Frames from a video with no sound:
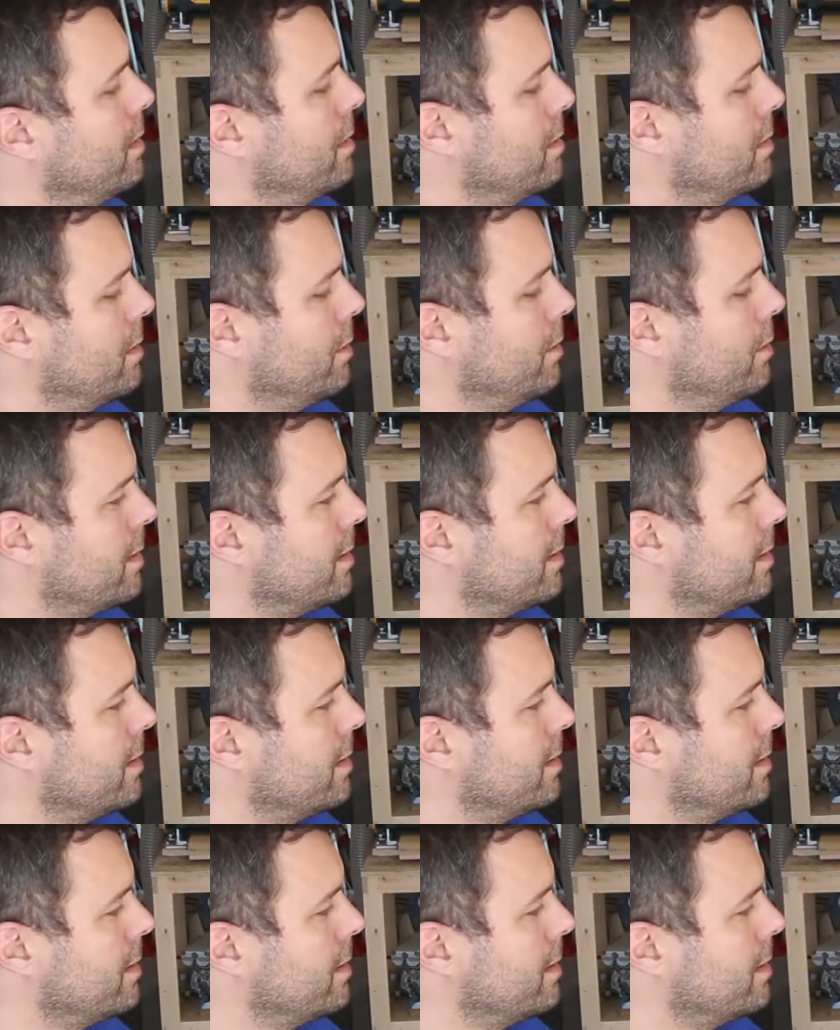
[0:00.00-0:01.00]
So we'll
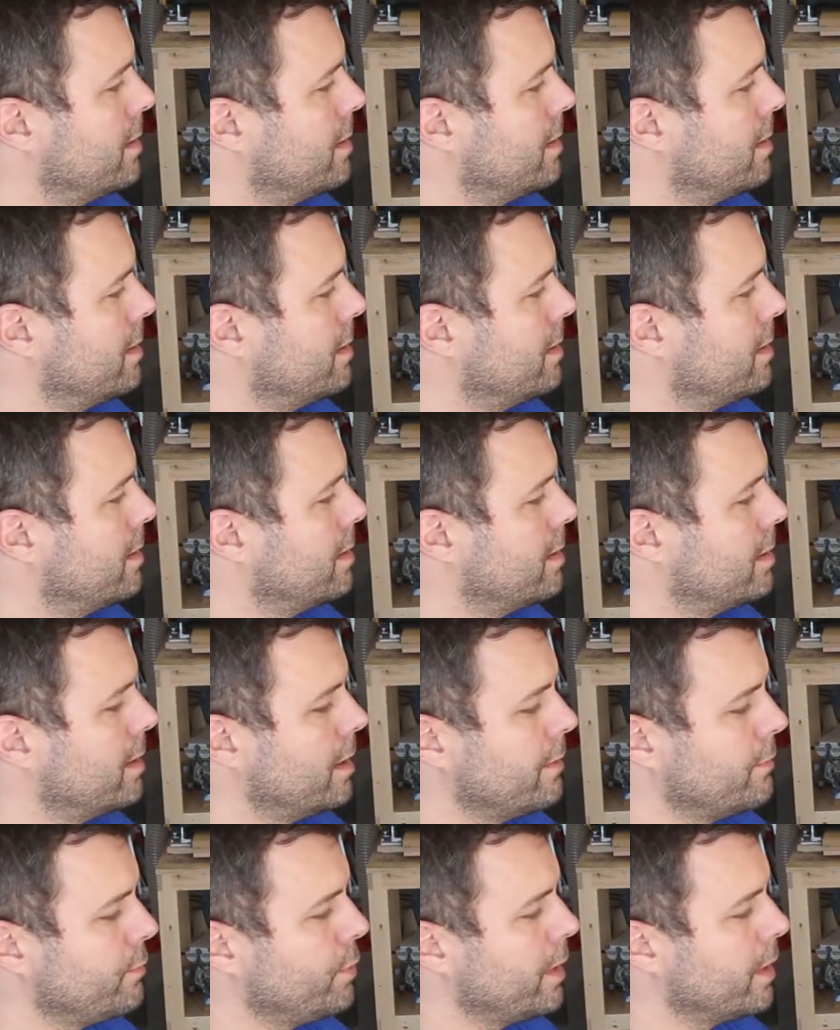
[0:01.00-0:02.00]
attempt to fix this and
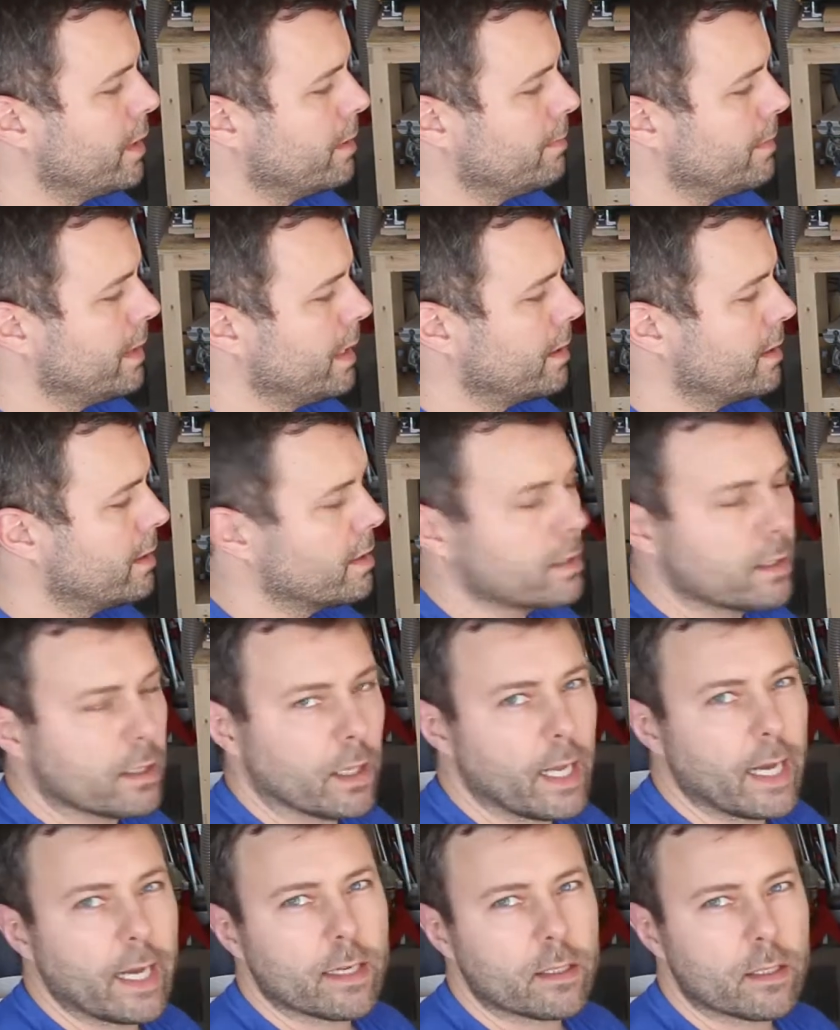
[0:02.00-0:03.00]
see if we can make this
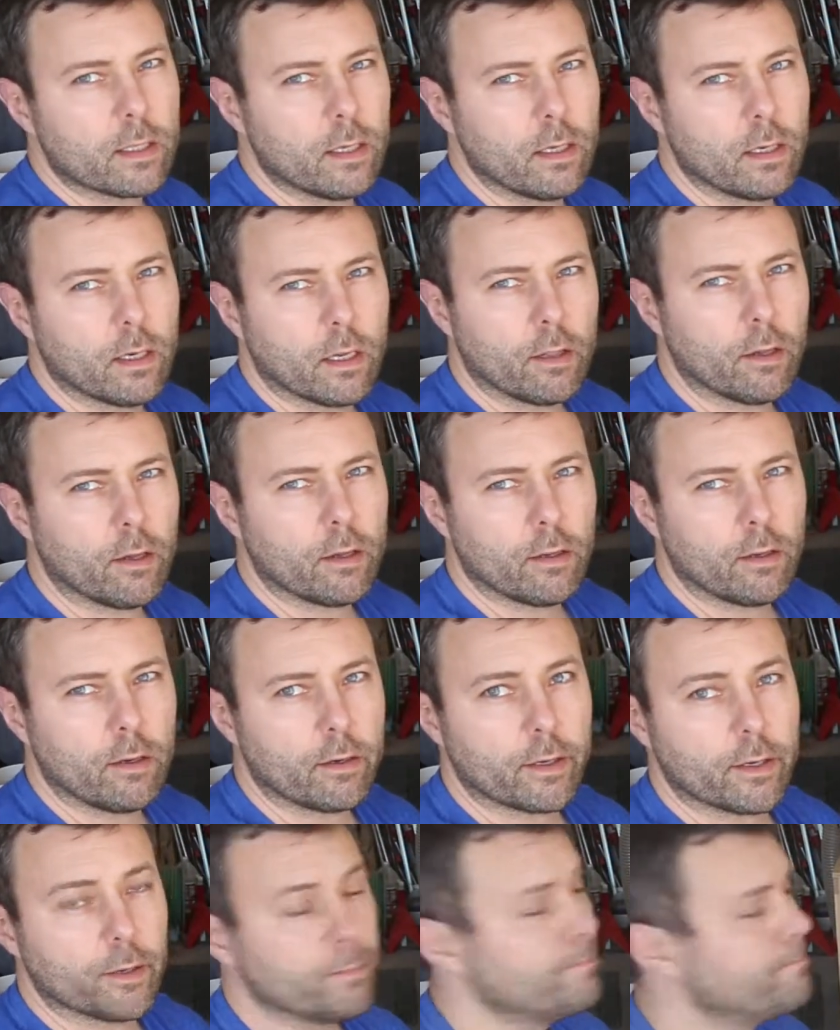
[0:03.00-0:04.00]
last a lot
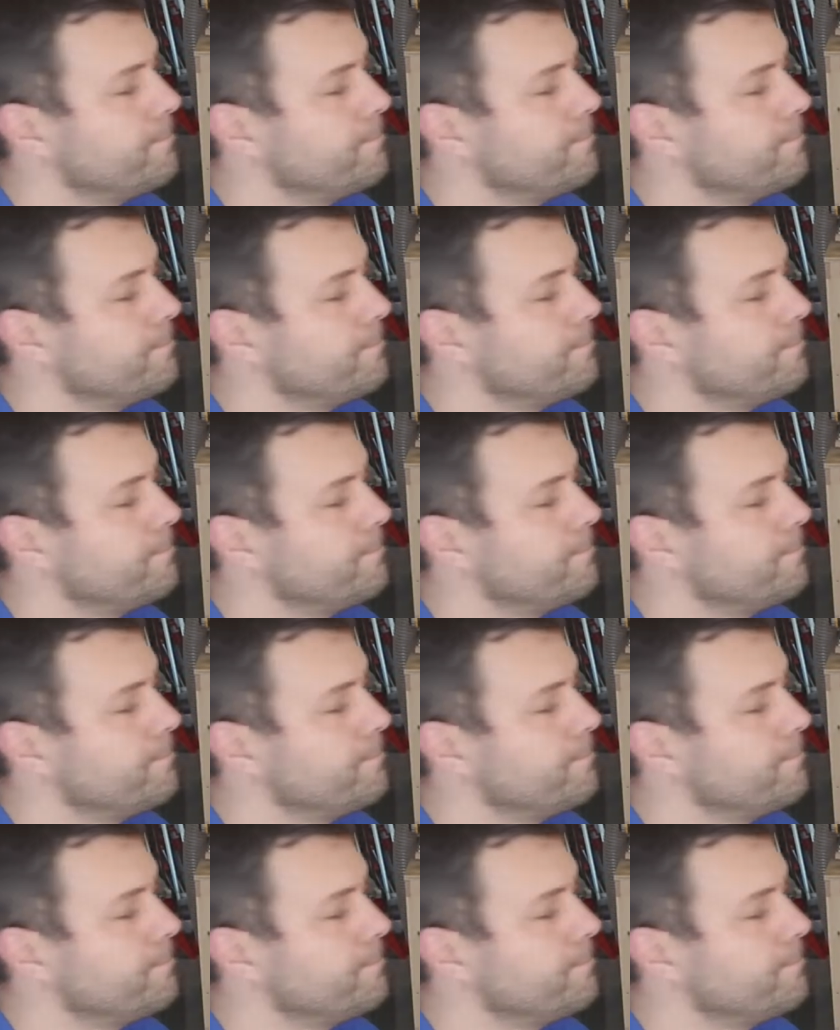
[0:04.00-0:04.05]
longer.